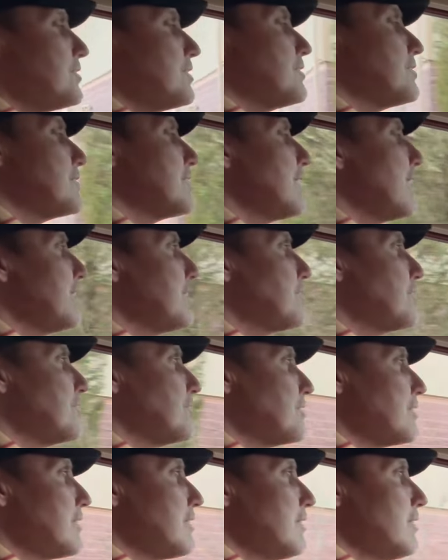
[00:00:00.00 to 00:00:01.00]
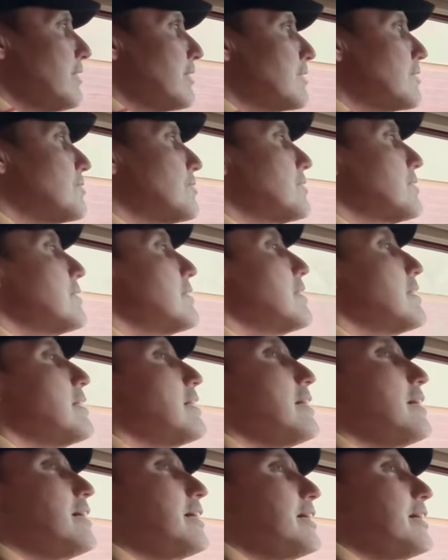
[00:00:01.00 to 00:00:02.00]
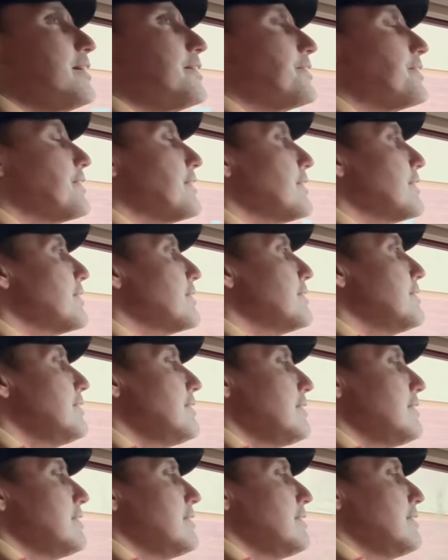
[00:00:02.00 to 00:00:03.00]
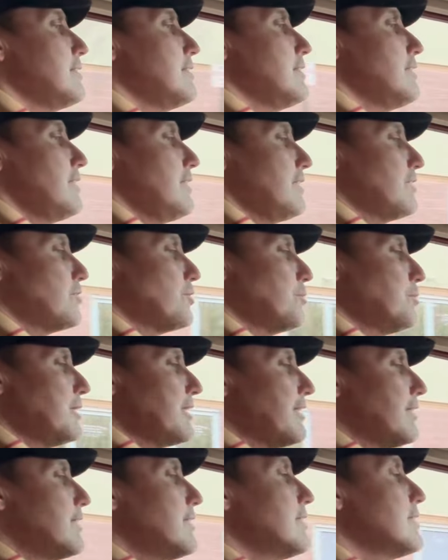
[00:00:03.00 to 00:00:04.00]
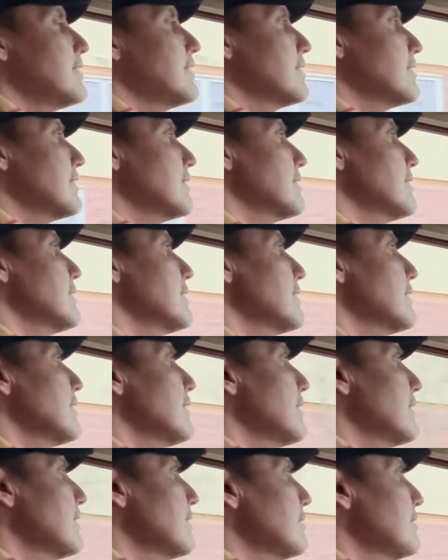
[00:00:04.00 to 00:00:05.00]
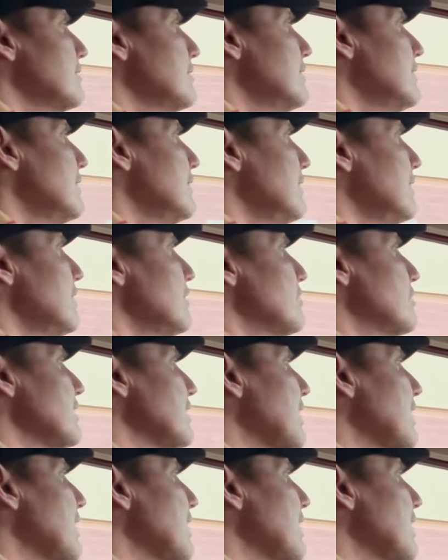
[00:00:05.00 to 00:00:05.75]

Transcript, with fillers: as nice as it looks. And uh, it's a winner. Uh, it's an